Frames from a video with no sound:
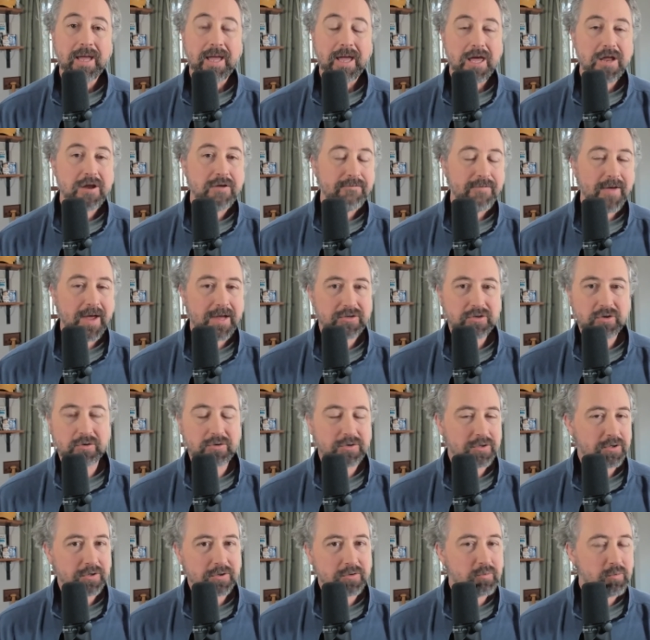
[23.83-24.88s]
And
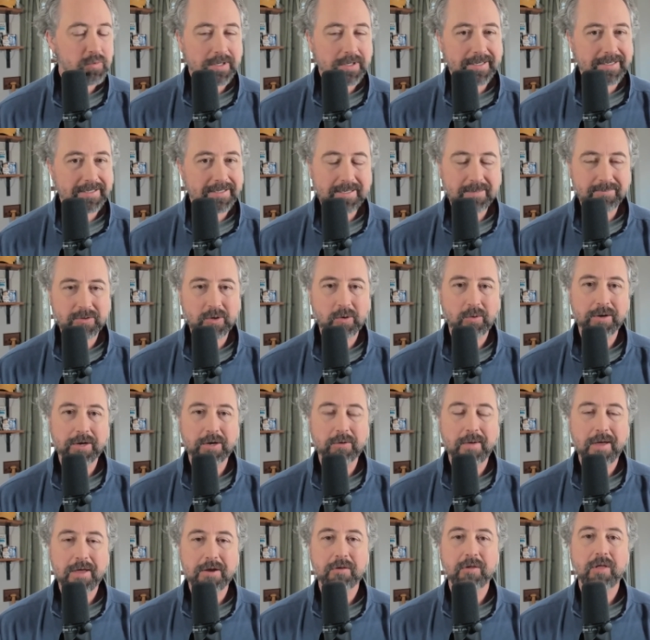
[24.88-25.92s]
investors are really tiptoeing
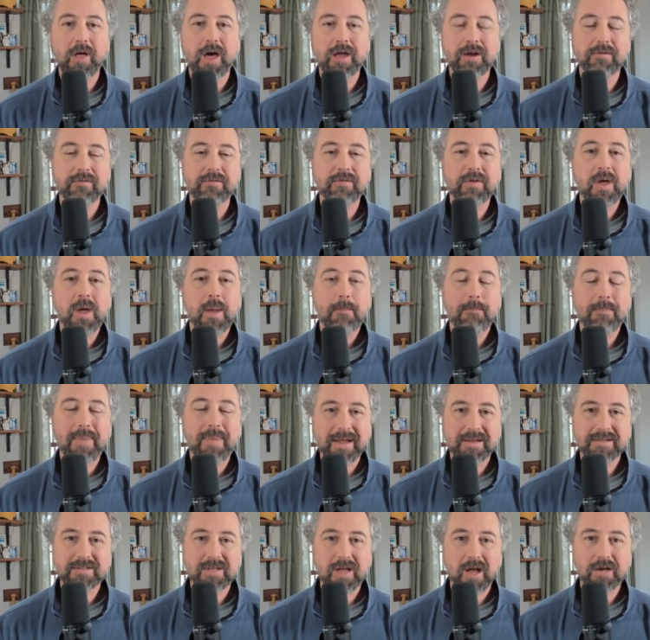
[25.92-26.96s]
around a lot of
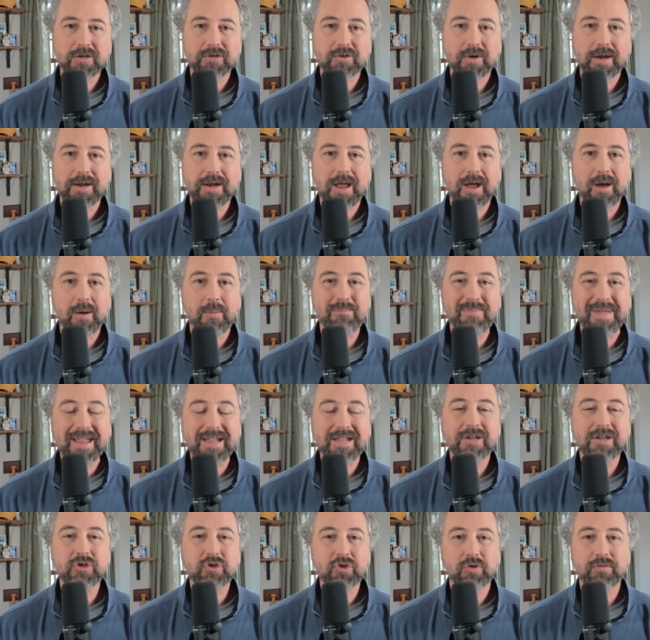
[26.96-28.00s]
bank stocks right now,
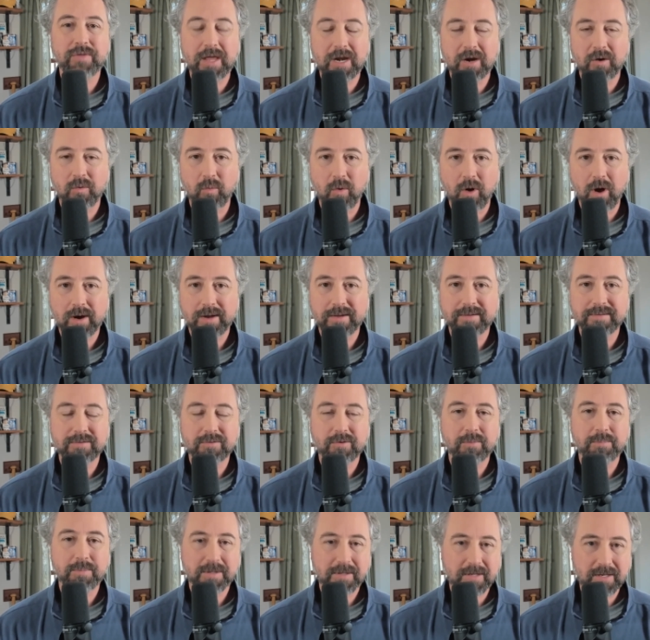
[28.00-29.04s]
making sure they don't walk
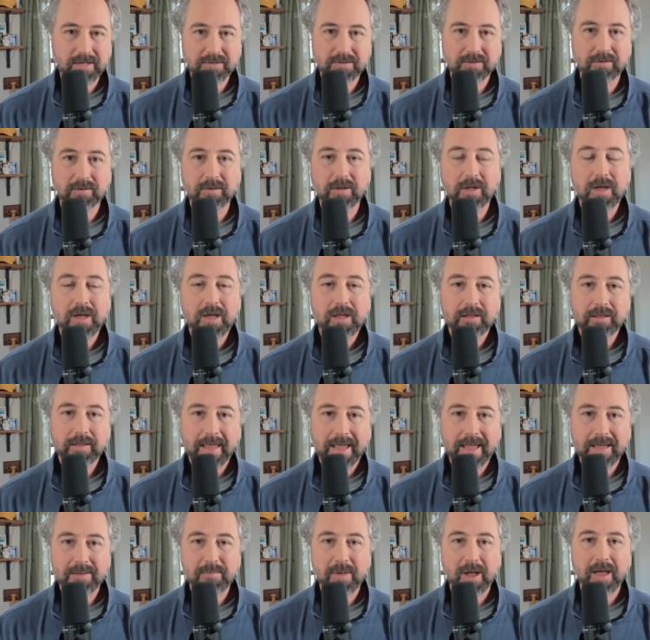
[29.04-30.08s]
into a potential
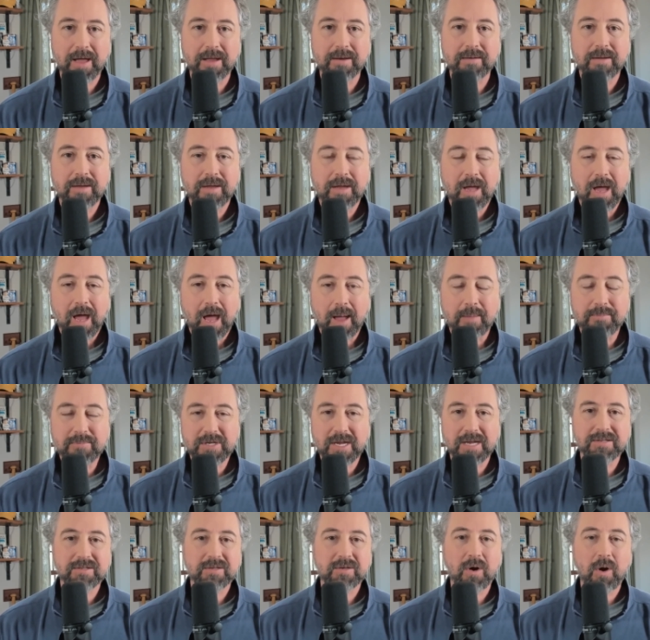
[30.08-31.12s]
landmine. I'm
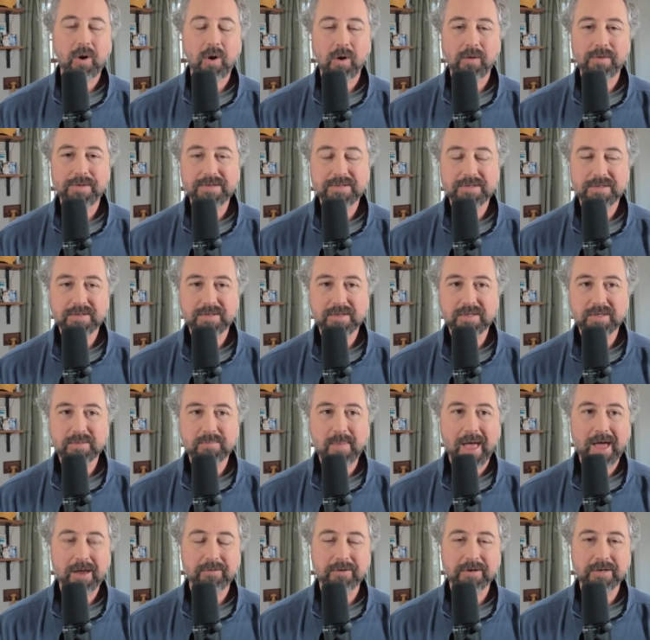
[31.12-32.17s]
Jason Hall. This is The
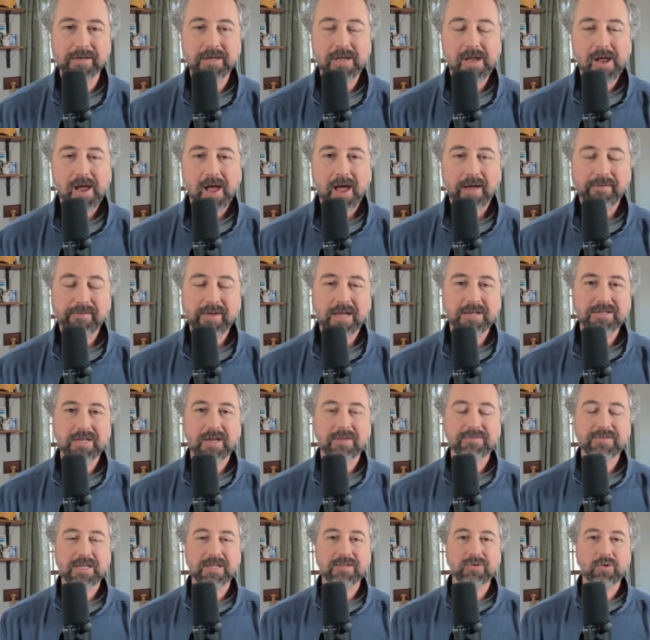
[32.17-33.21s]
Smattering. I've got
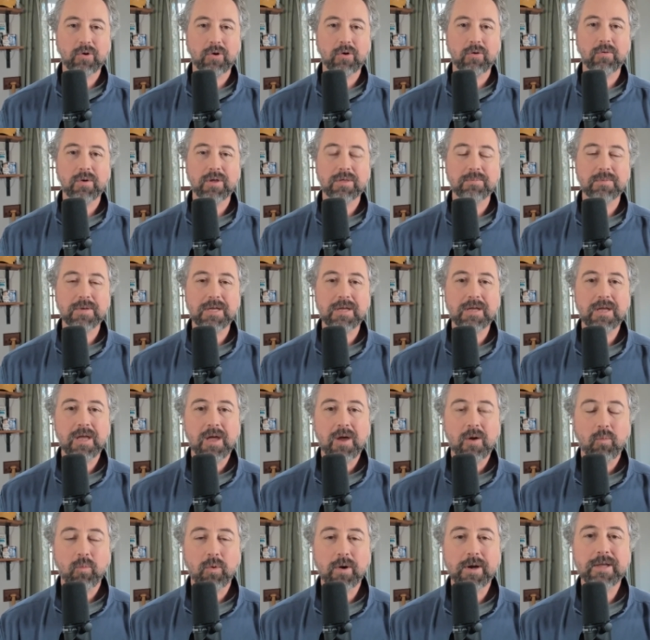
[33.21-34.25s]
Jeff Santoro with me.
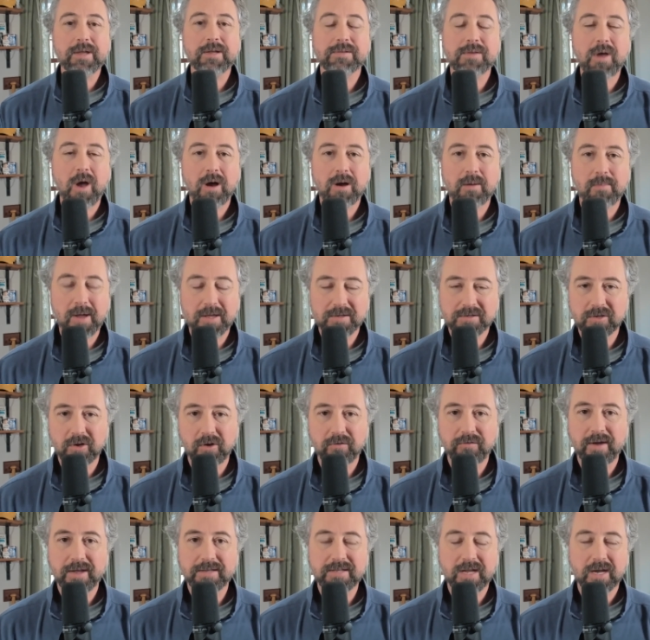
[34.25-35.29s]
We're going to talk about
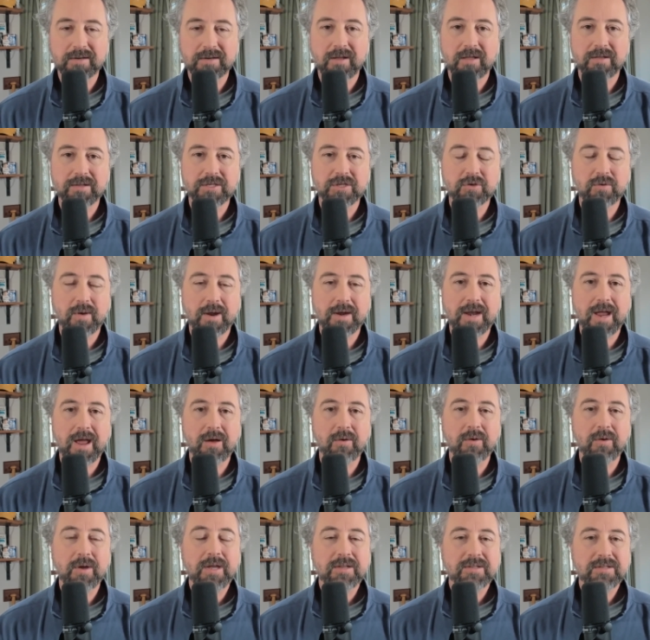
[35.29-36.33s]
SoFi Technologies right
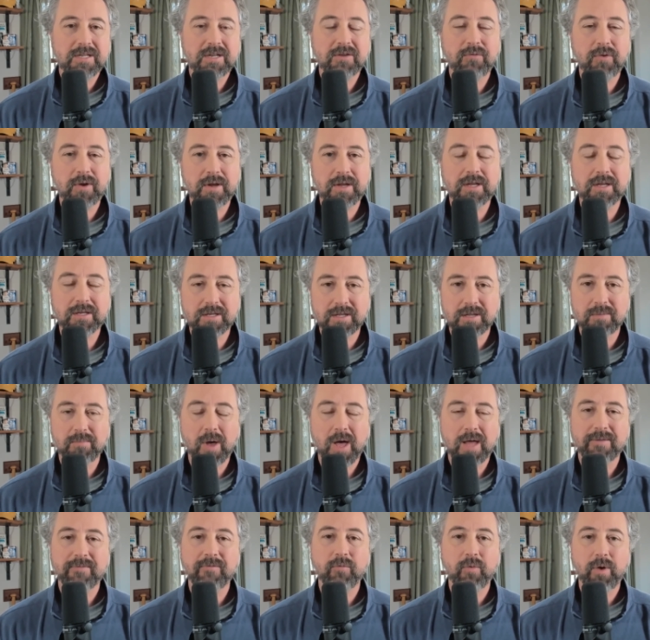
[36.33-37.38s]
now, see if we can get to the
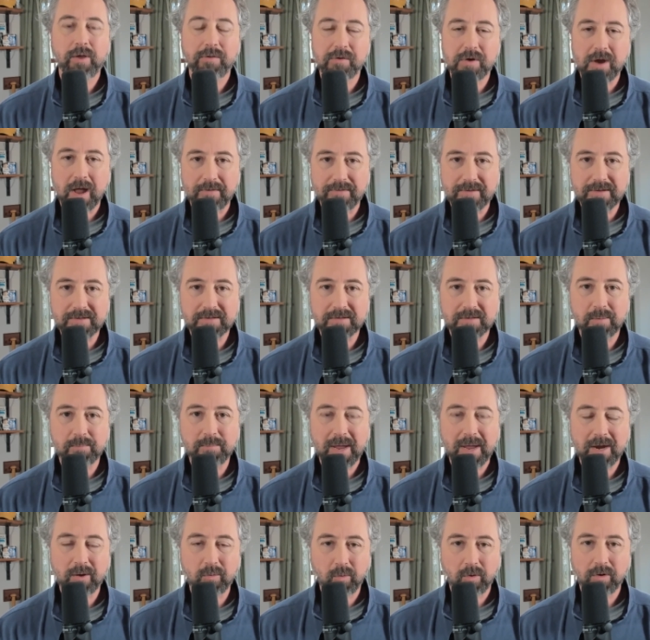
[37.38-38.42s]
bottom of whether or not this is a
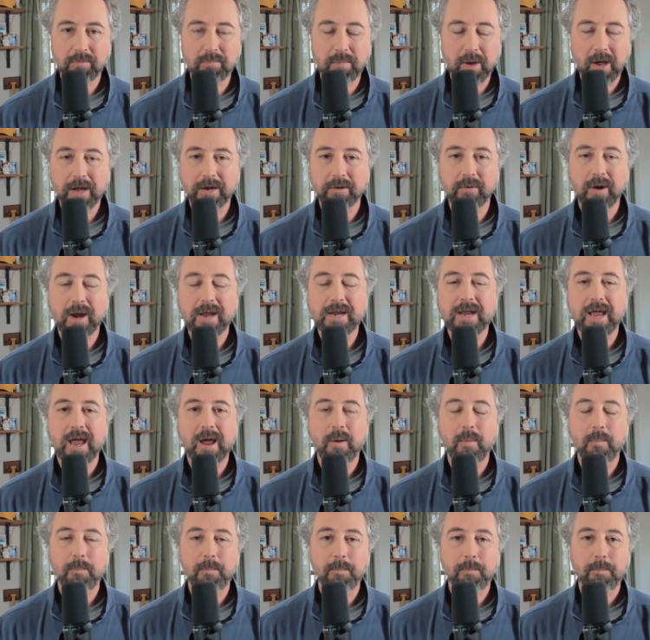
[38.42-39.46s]
bank worth buying right
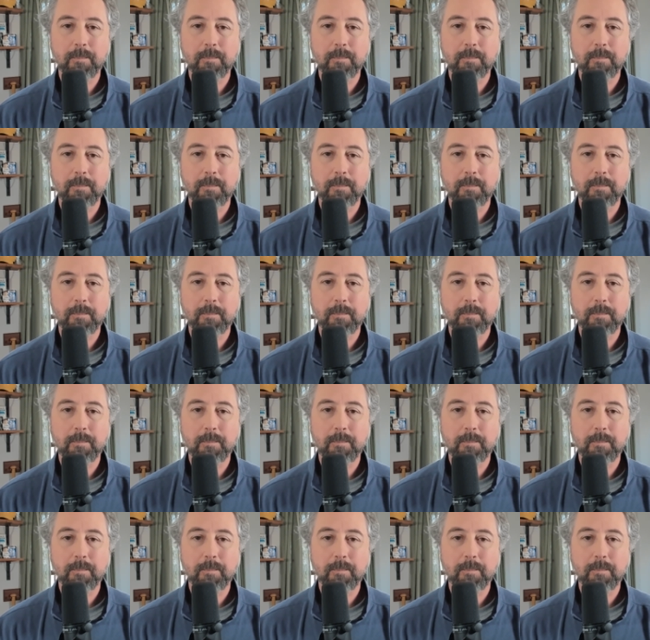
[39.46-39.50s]
now.